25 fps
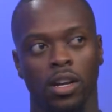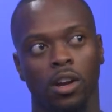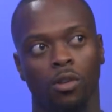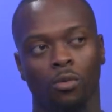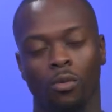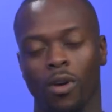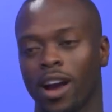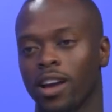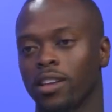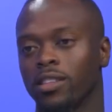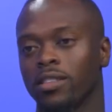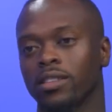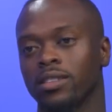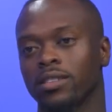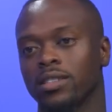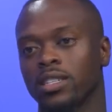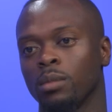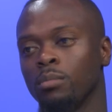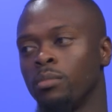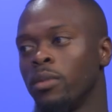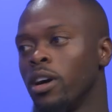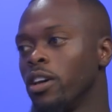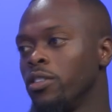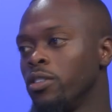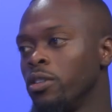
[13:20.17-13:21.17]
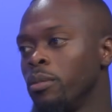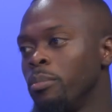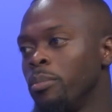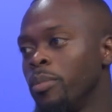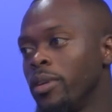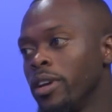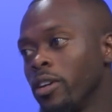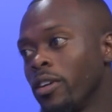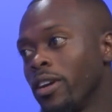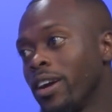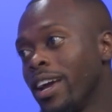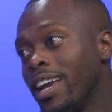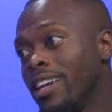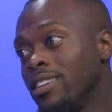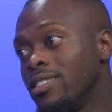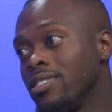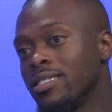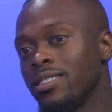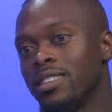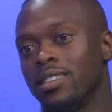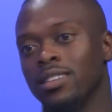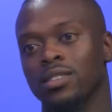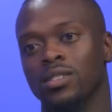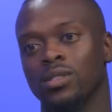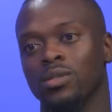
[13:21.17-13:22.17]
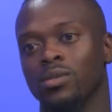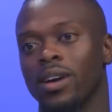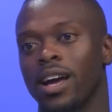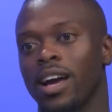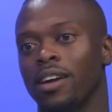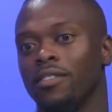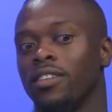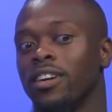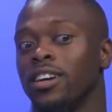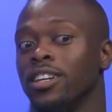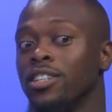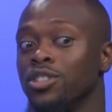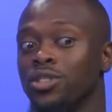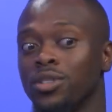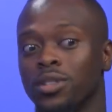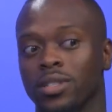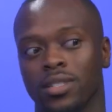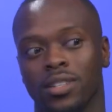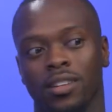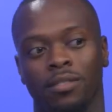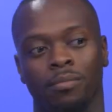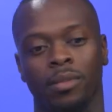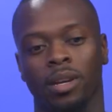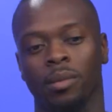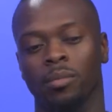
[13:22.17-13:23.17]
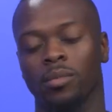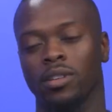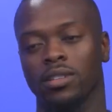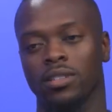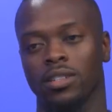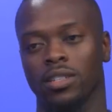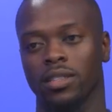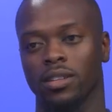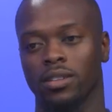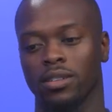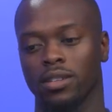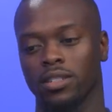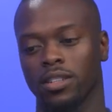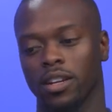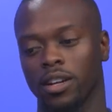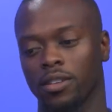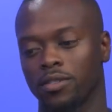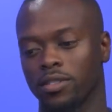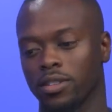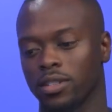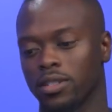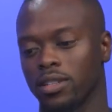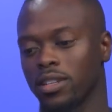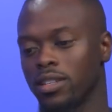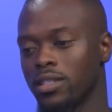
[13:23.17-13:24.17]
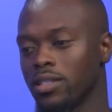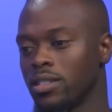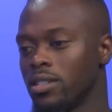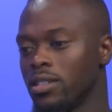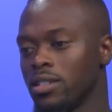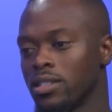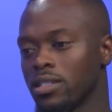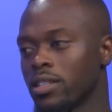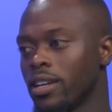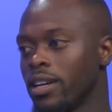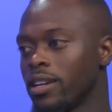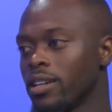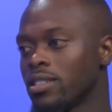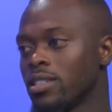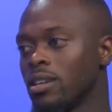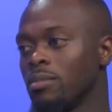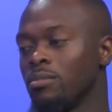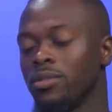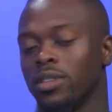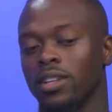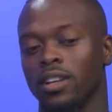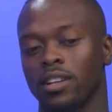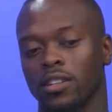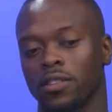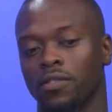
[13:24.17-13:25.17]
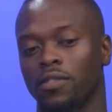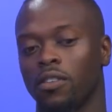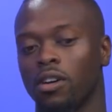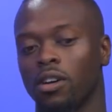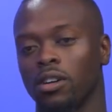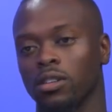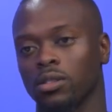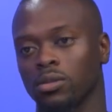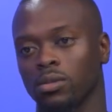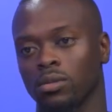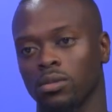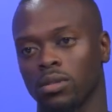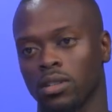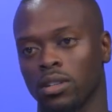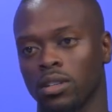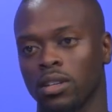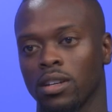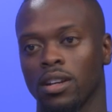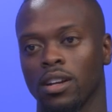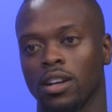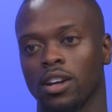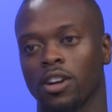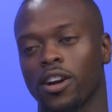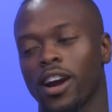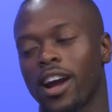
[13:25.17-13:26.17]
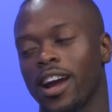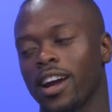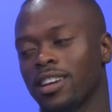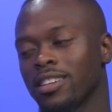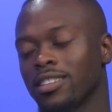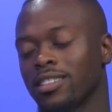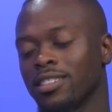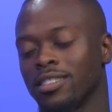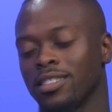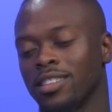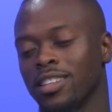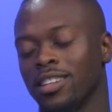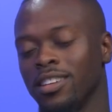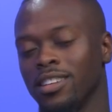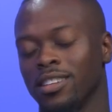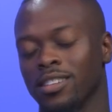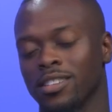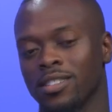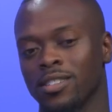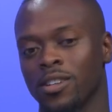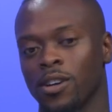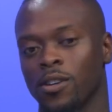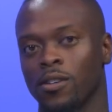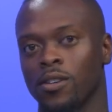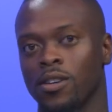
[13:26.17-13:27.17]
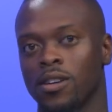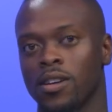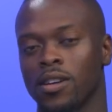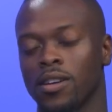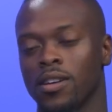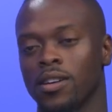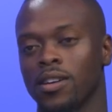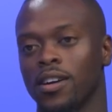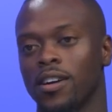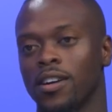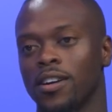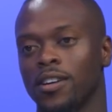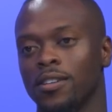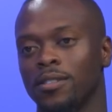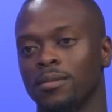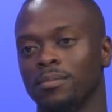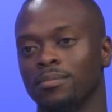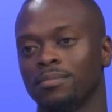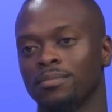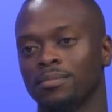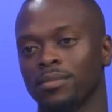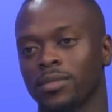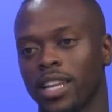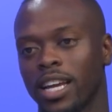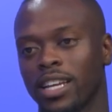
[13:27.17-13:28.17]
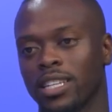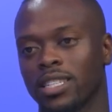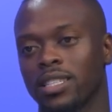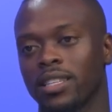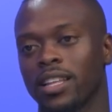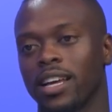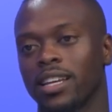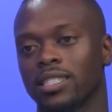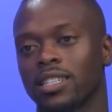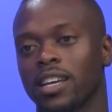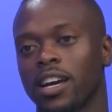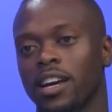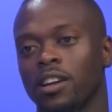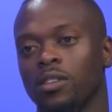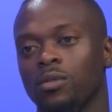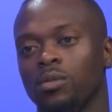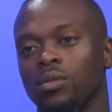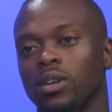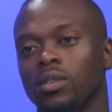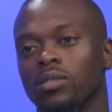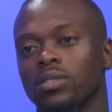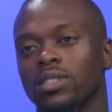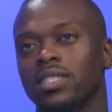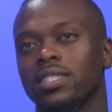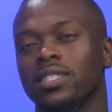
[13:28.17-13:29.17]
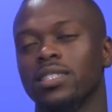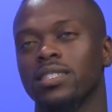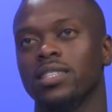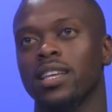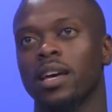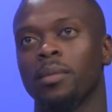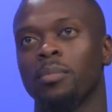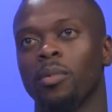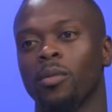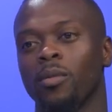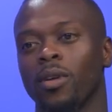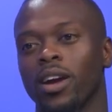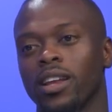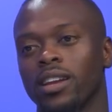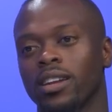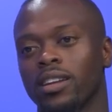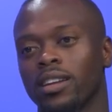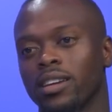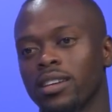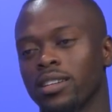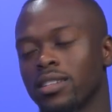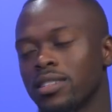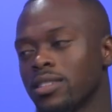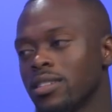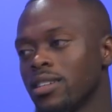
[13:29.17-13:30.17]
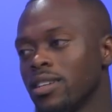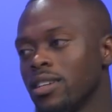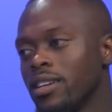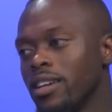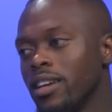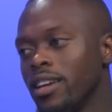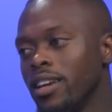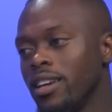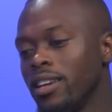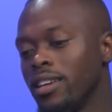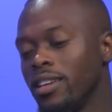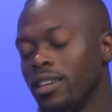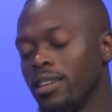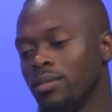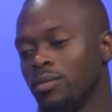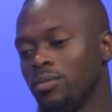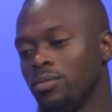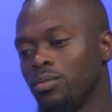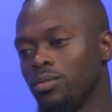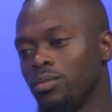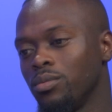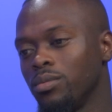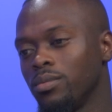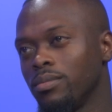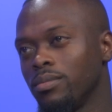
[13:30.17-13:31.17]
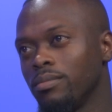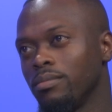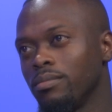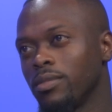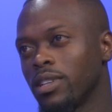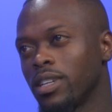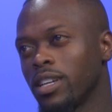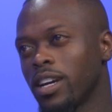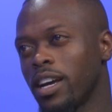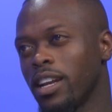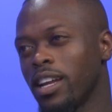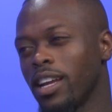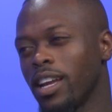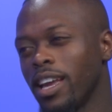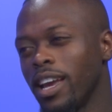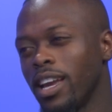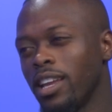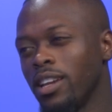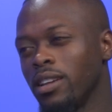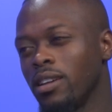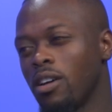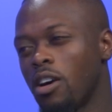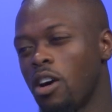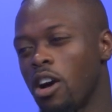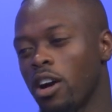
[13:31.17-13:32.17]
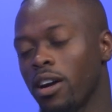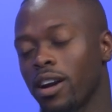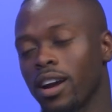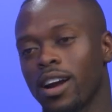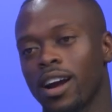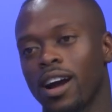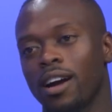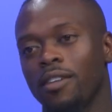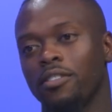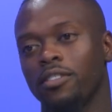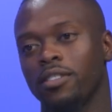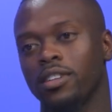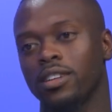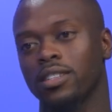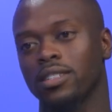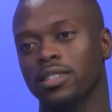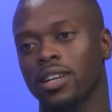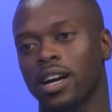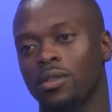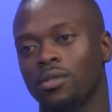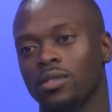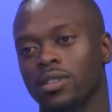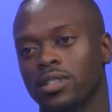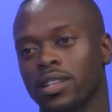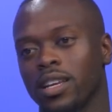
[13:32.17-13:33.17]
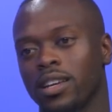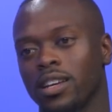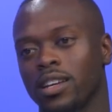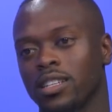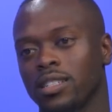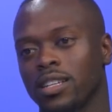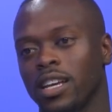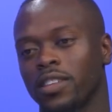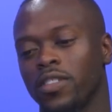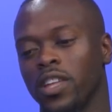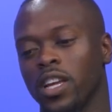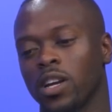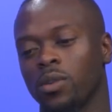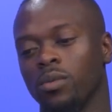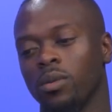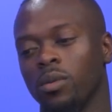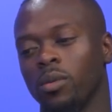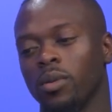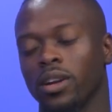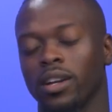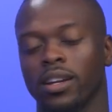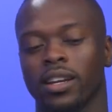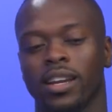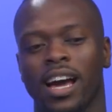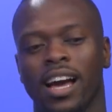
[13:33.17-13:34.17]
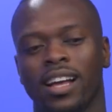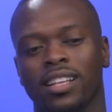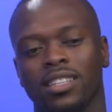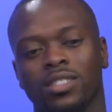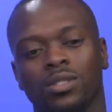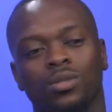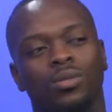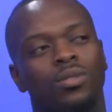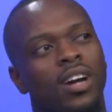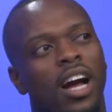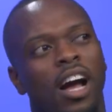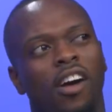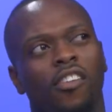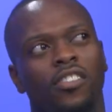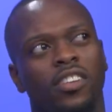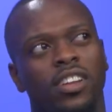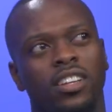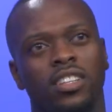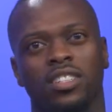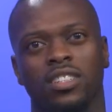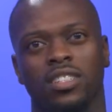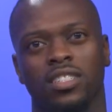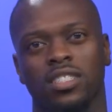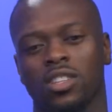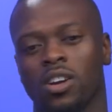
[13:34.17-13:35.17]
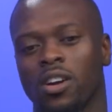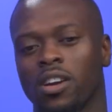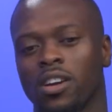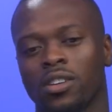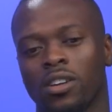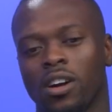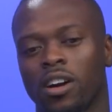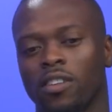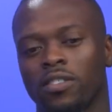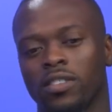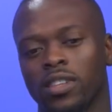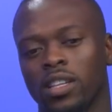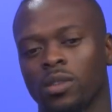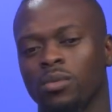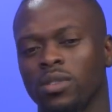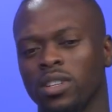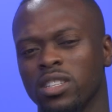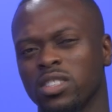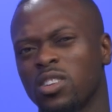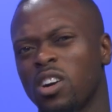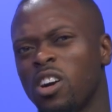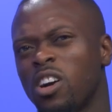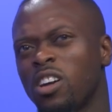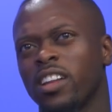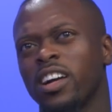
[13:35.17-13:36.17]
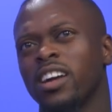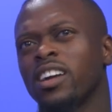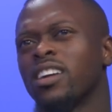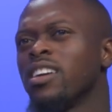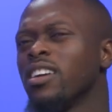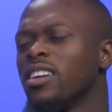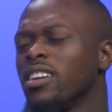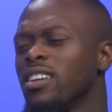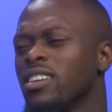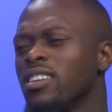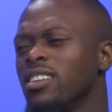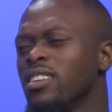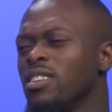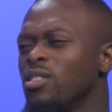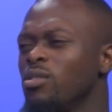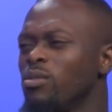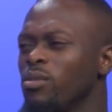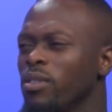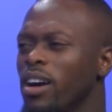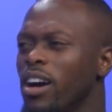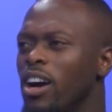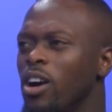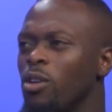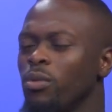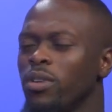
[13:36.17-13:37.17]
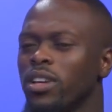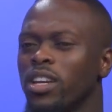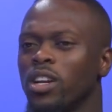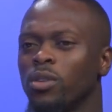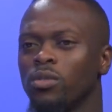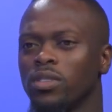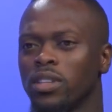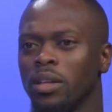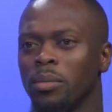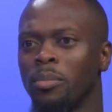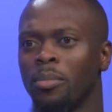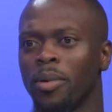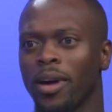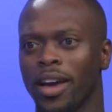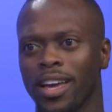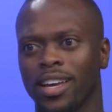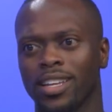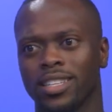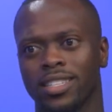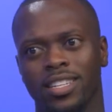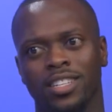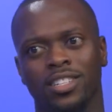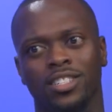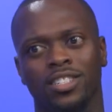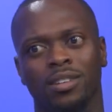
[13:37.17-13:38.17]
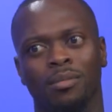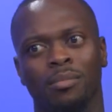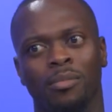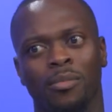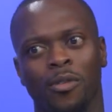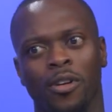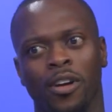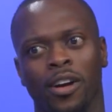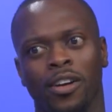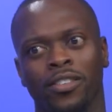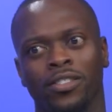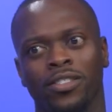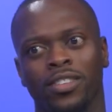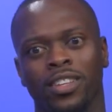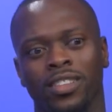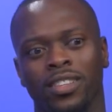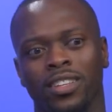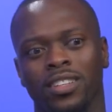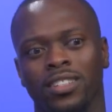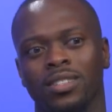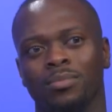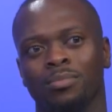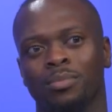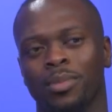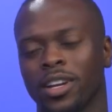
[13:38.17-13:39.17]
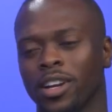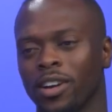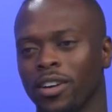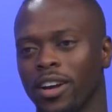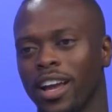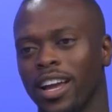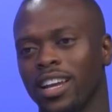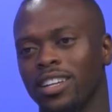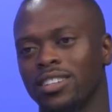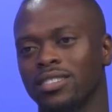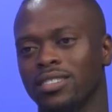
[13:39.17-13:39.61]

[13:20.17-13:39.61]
rather than some other bigger agencies mm-hmm. who have mm-hmm. hundreds of members in their yes. services and it's like some things fall through the cracks right. and things. Yes. So um, yeah. that's that's kind of what separated us mm-hmm. and kind of gained our confidence, I would say, because I think we were not too confident just starting off, and then we saw like, wow, we can really pay attention more than these. So now you have